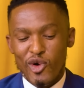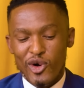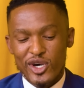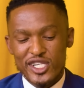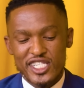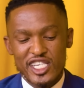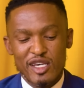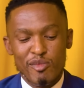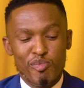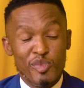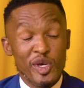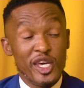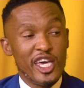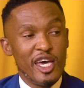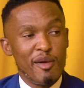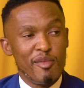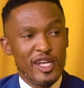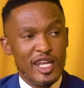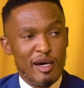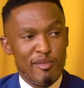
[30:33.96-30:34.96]
team
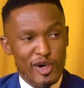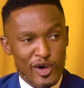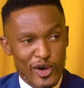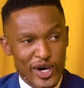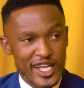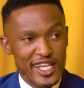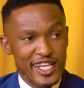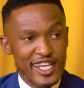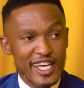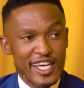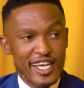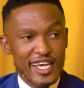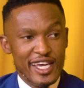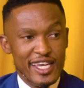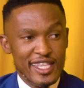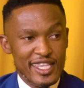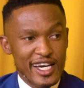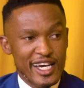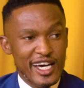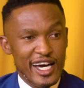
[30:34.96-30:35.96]
became a number 1
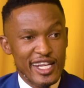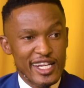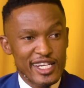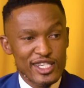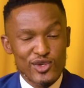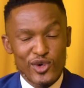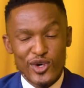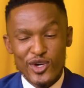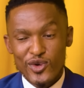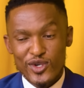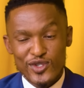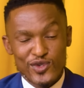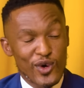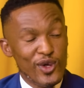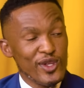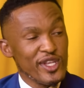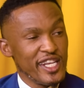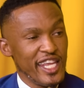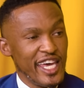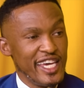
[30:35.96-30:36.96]
in the country. So it was
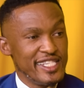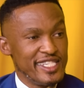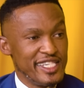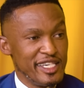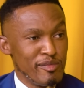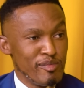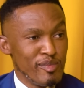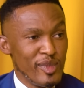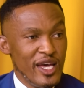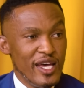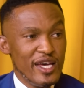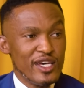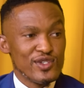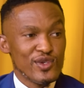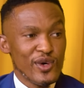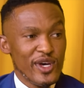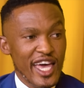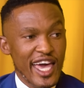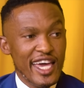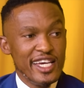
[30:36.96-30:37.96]
called an A team.
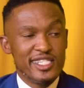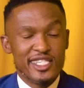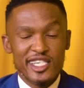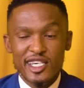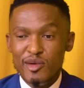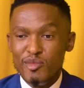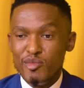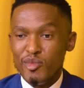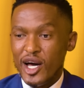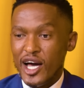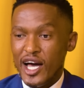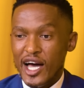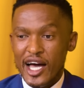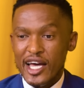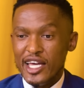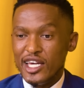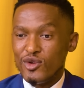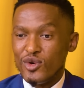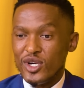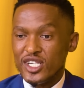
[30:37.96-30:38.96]
So A team,
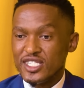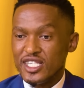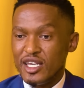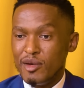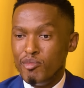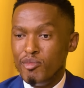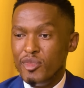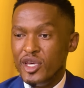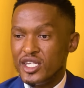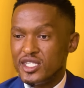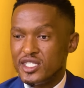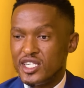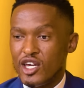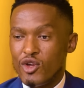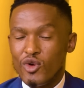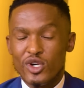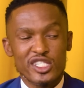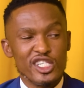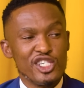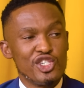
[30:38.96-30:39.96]
it was a mixture.
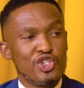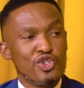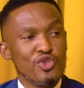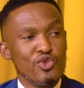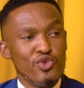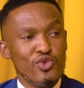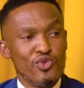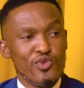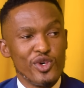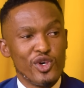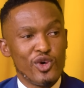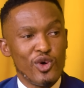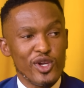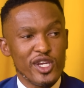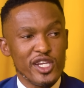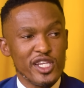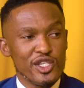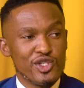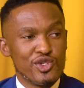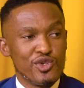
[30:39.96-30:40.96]
It was a stew. We called
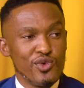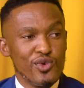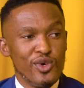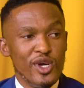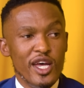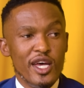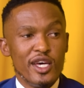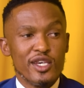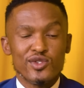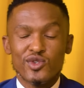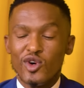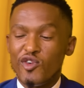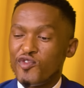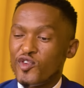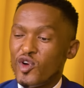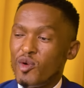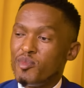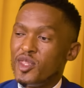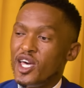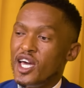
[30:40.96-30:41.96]
it a stew. So
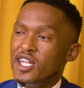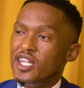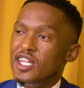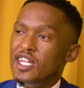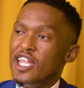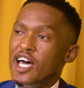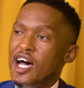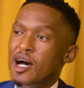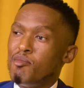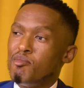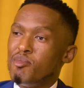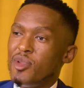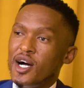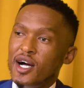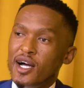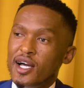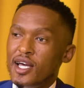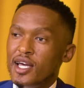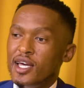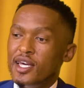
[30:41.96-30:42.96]
from that
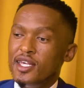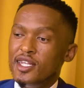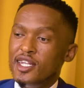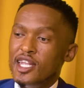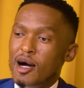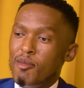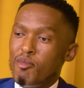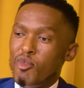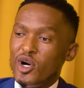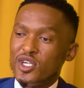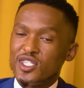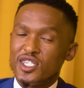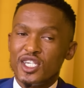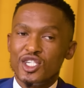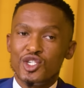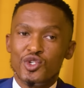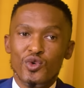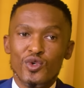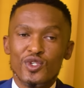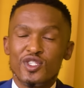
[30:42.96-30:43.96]
number, the number was
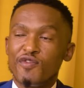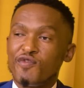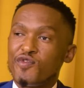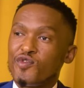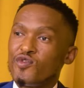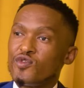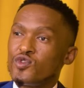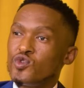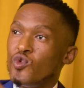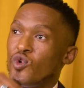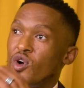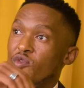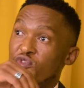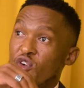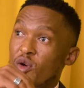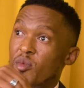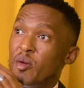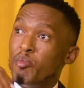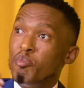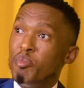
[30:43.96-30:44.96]
reduced to
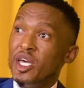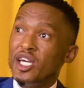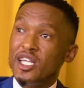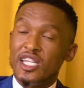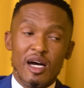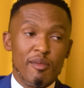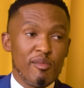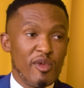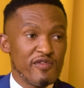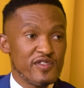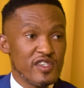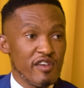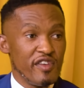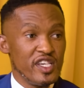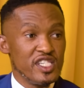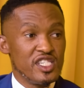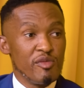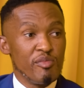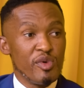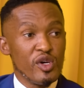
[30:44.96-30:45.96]
from a big number of
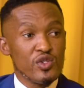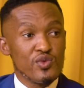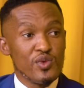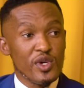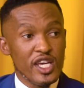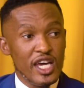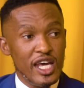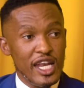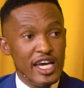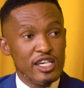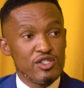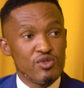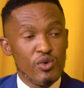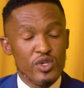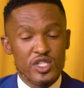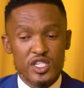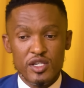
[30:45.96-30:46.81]
17 because we realized